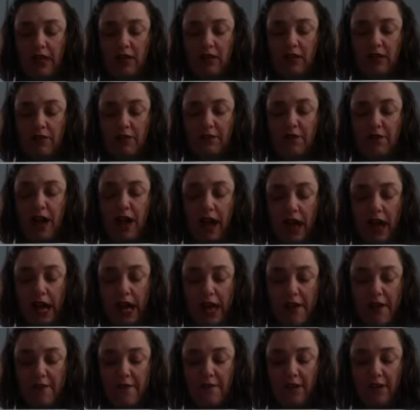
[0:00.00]
is
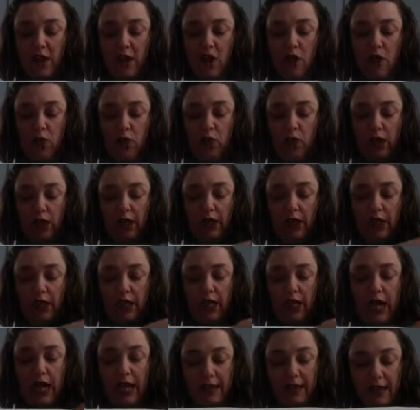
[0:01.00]
5, we're going to
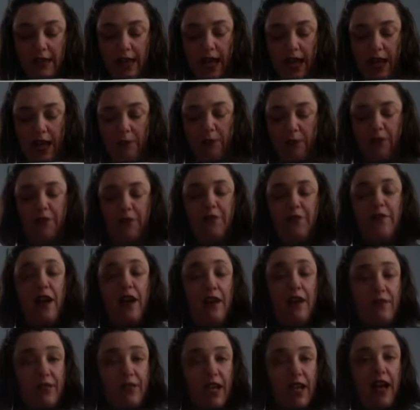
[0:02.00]
cut the apple
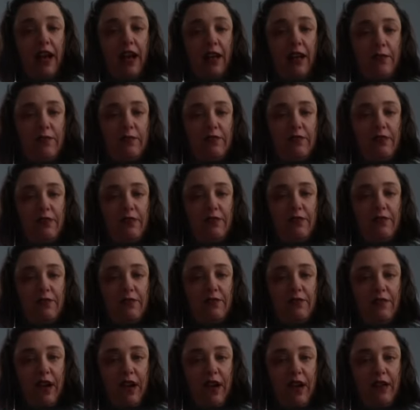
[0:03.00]
5 times,
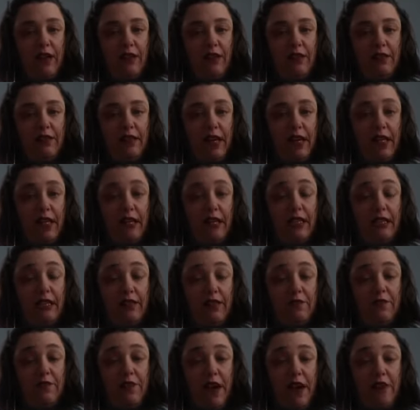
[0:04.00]
right? Cut it
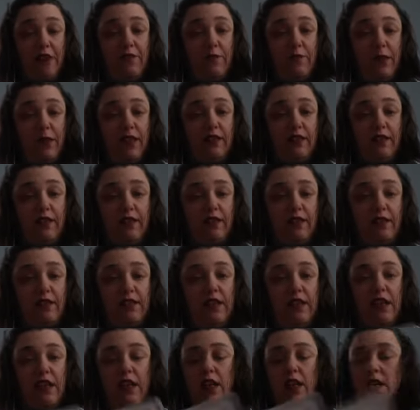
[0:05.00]
into 5 pieces.
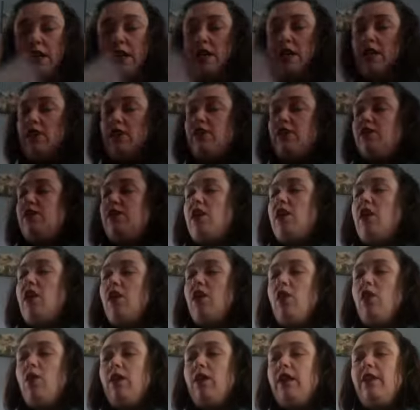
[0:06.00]

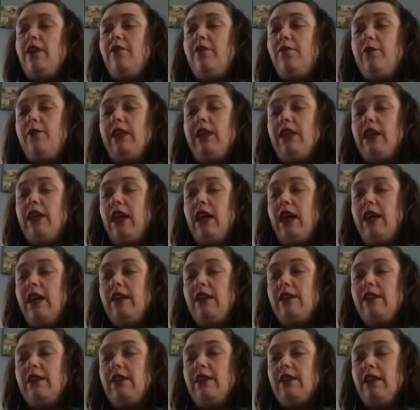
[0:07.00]
So if we
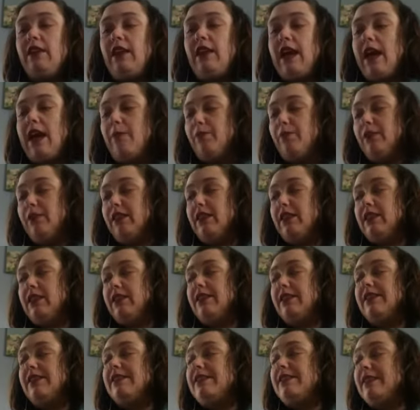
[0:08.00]
cut the apple into
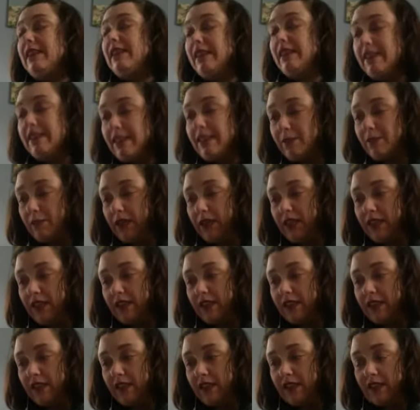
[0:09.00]
6
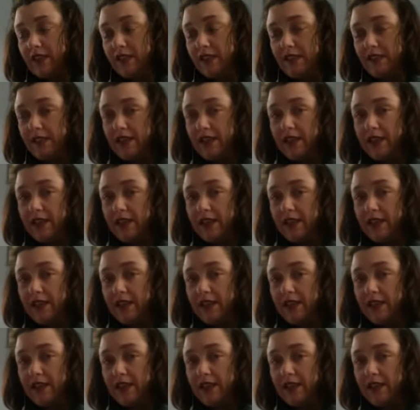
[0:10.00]
pieces,